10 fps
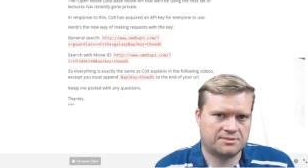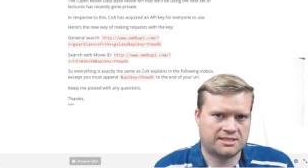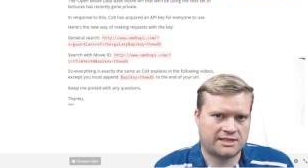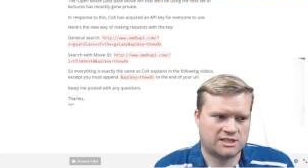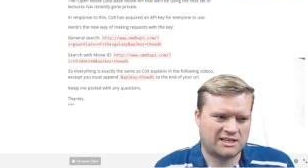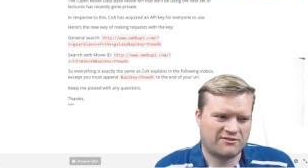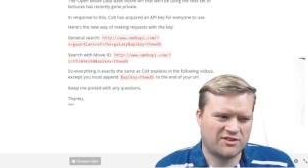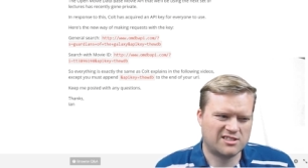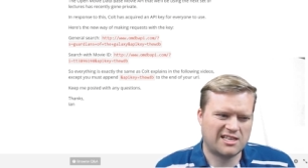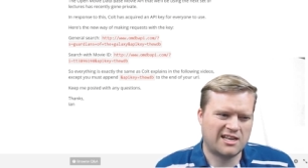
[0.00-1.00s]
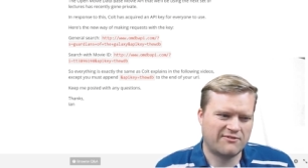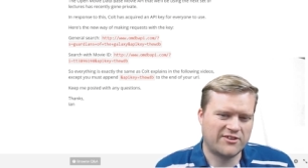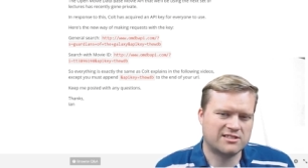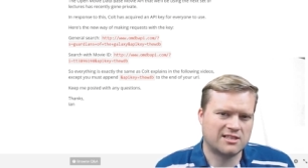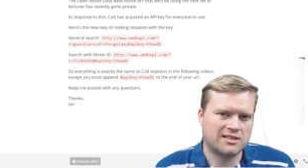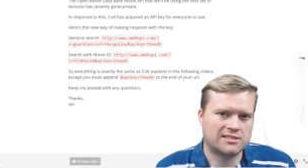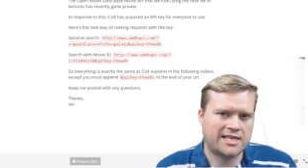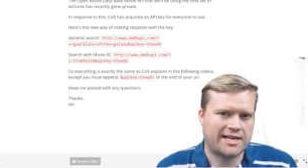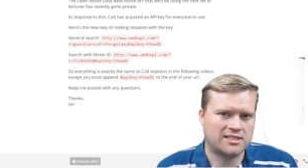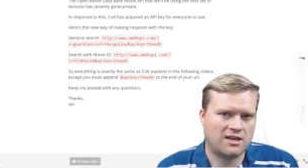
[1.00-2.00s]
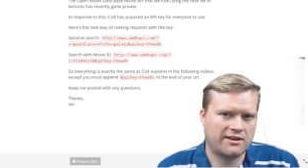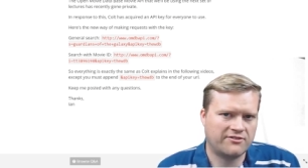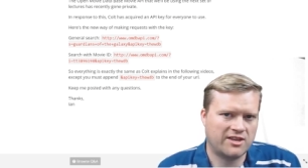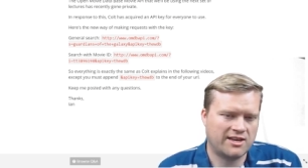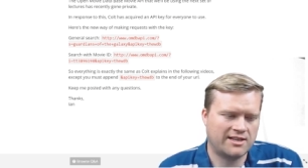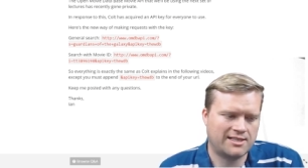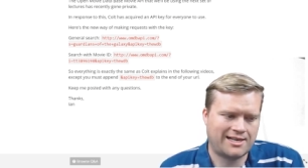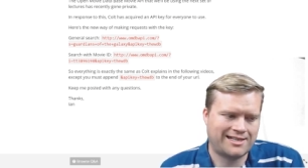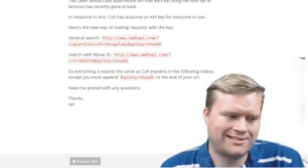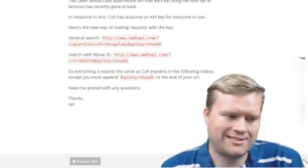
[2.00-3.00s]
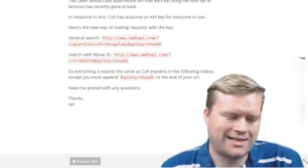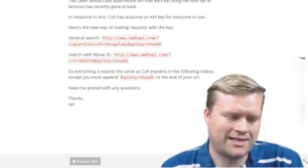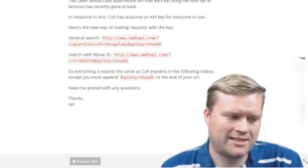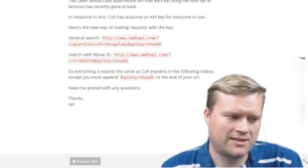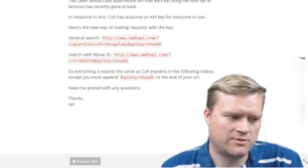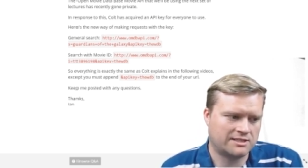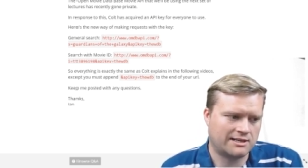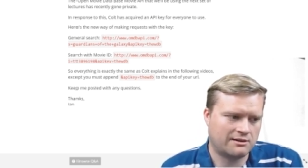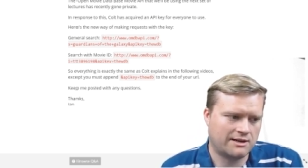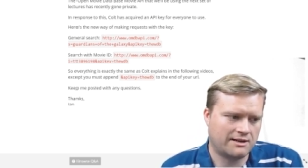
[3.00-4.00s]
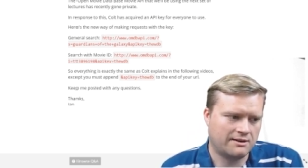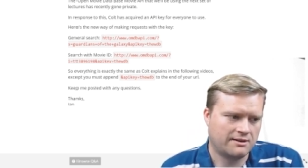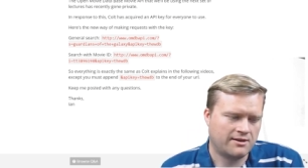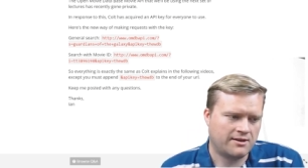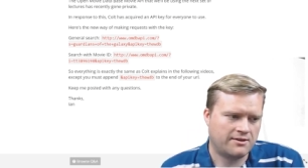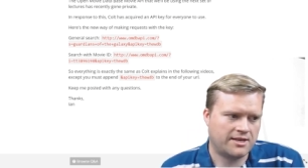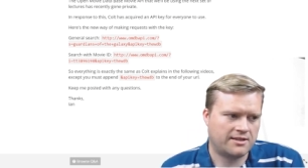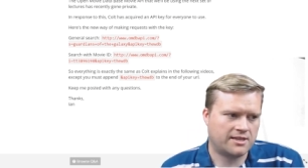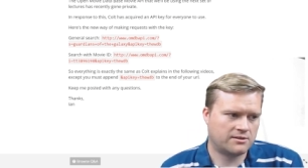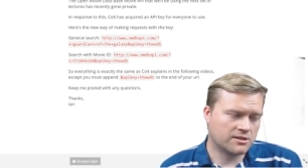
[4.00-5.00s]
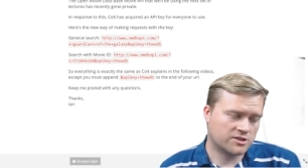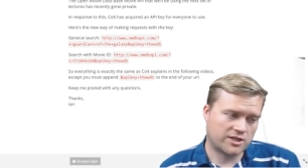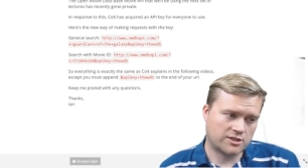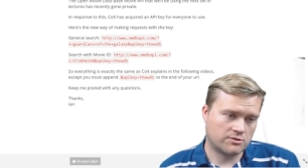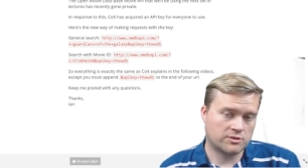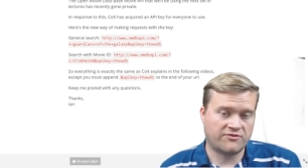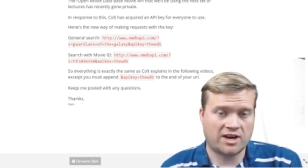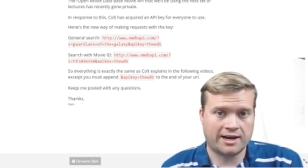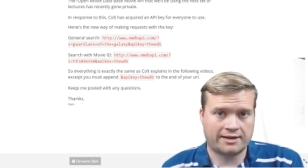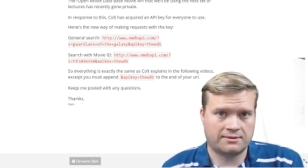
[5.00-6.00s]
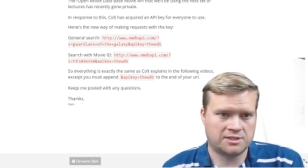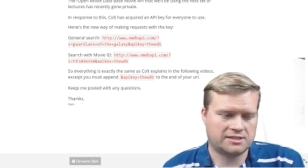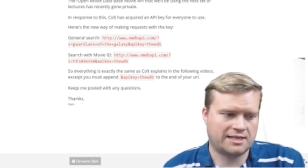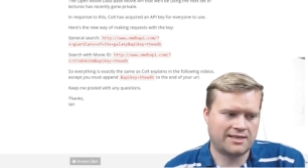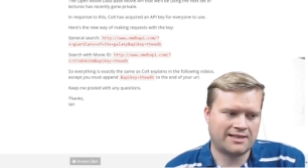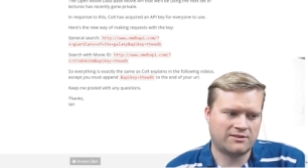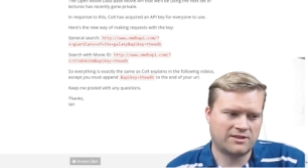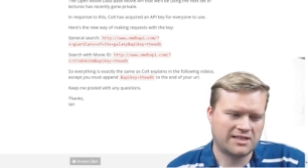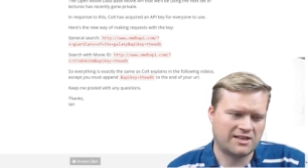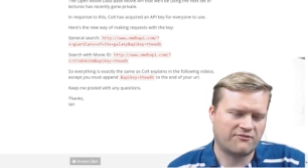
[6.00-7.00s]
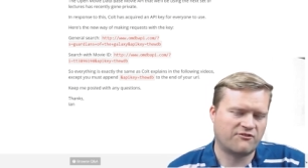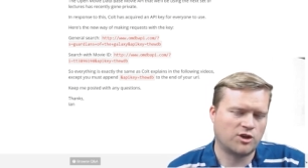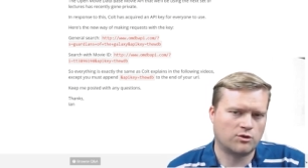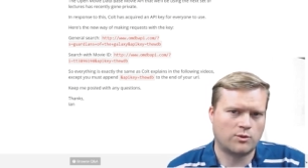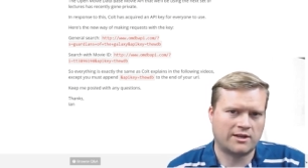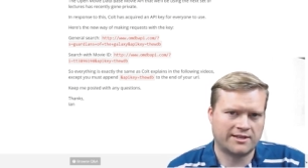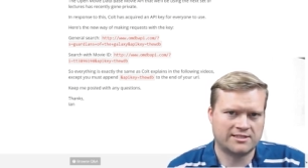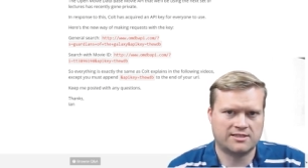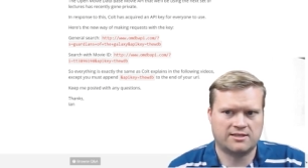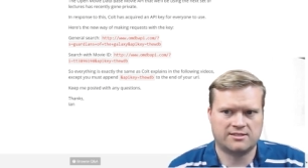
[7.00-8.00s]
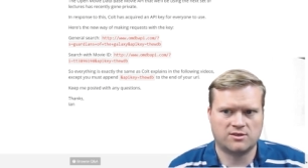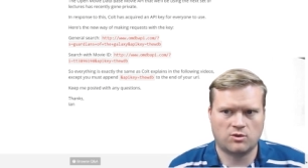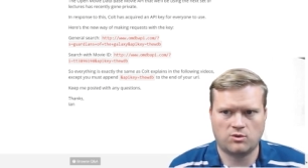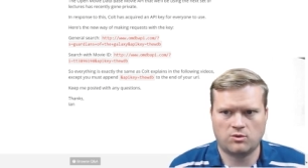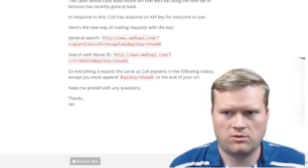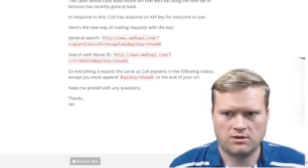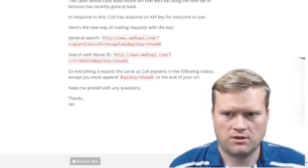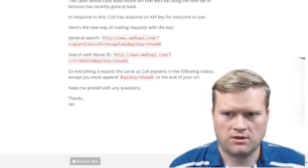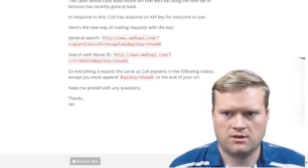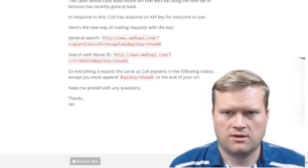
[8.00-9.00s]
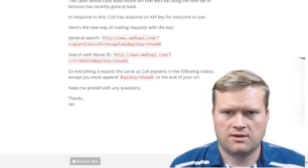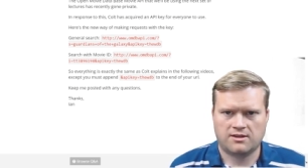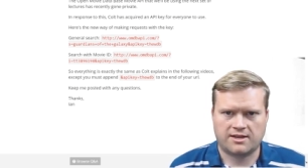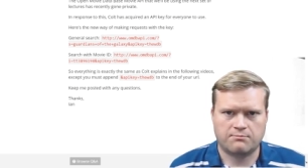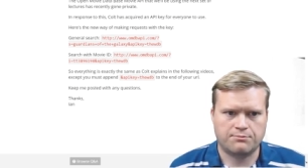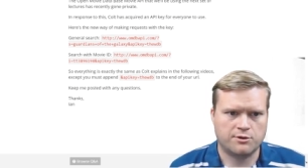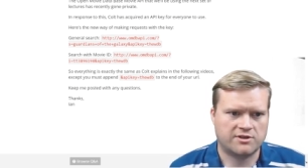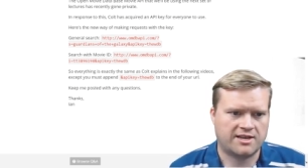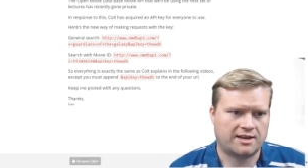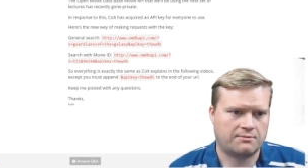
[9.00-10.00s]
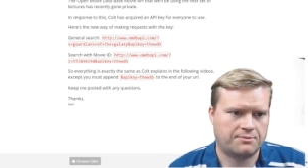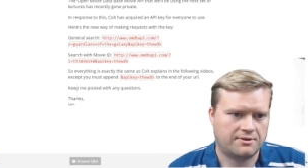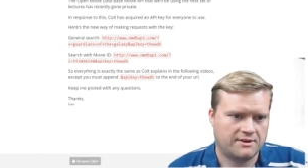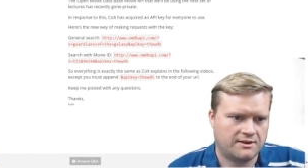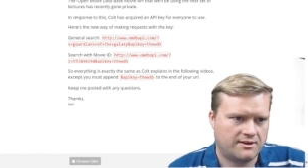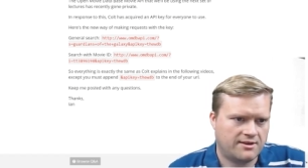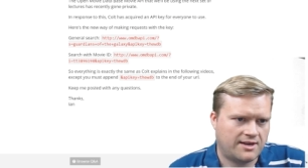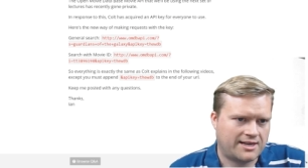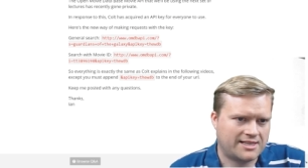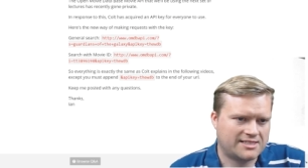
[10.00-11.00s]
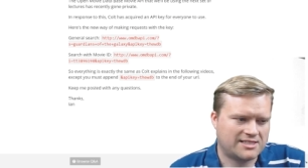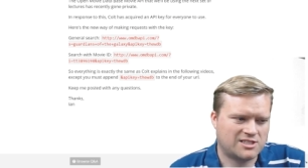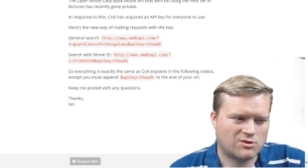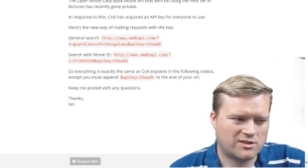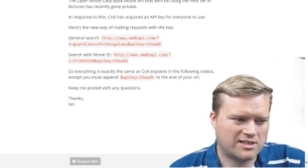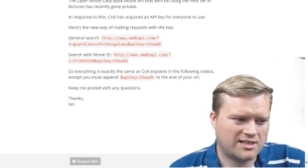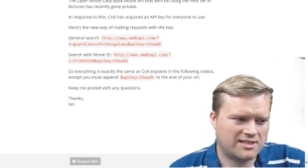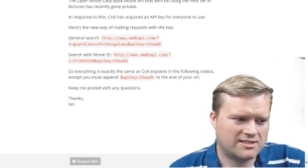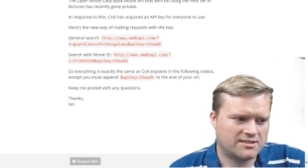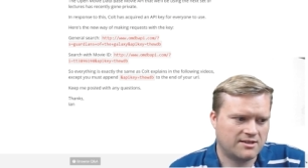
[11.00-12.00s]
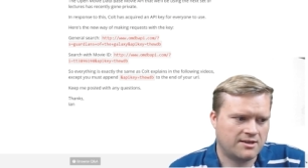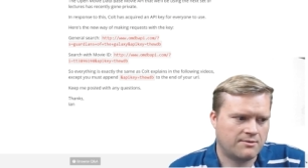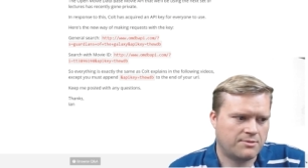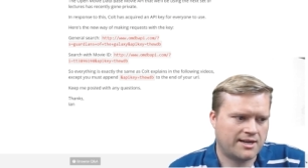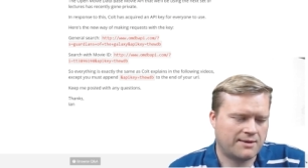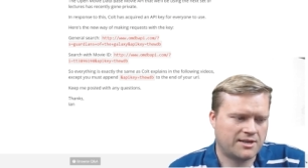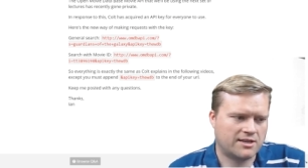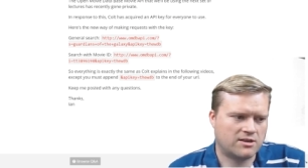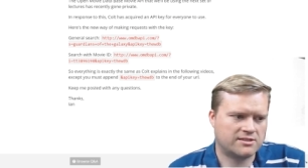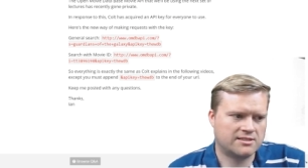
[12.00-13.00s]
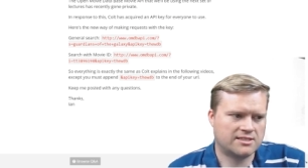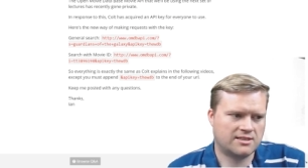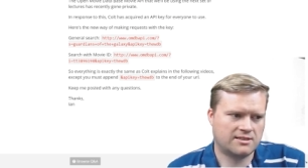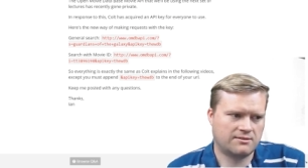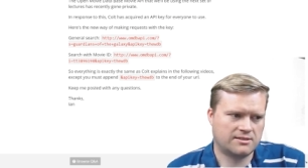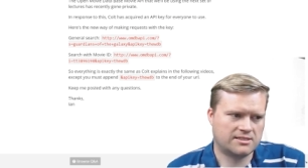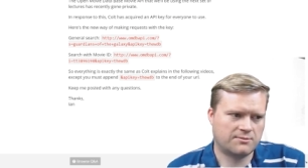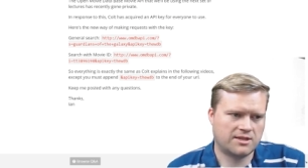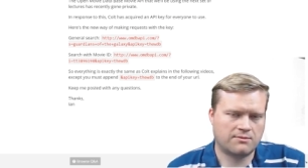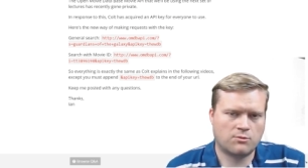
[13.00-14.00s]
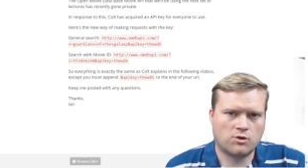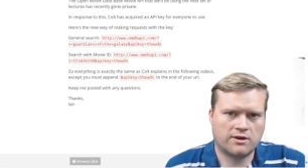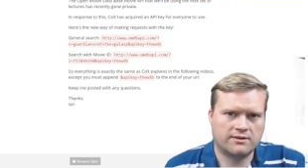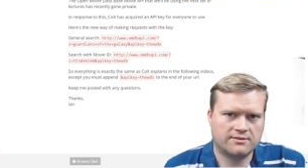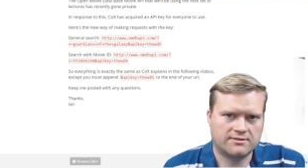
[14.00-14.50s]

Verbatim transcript: section. And it feels it feels a little tacked on at the end. I I didn't think it was that great. The the instructor was fine. I'm just saying I didn't think it flowed well into this whole like boot camp. I guess it sort of does, but I mean it goes into some of the more